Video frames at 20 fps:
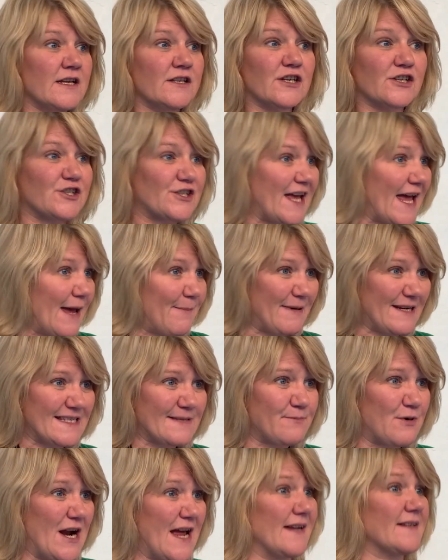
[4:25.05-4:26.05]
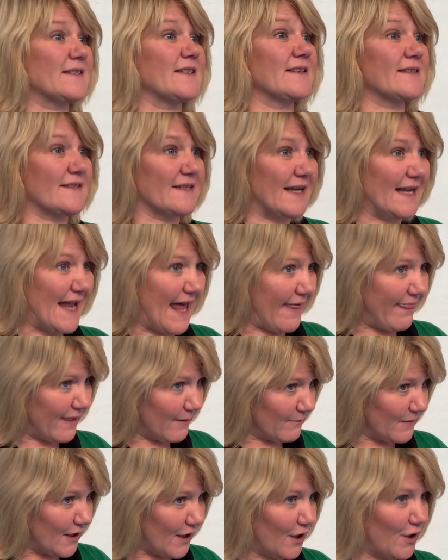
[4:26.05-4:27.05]
to share best practice, to let
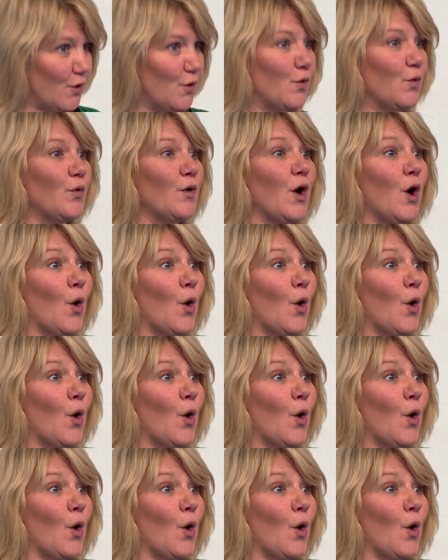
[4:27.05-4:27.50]
them know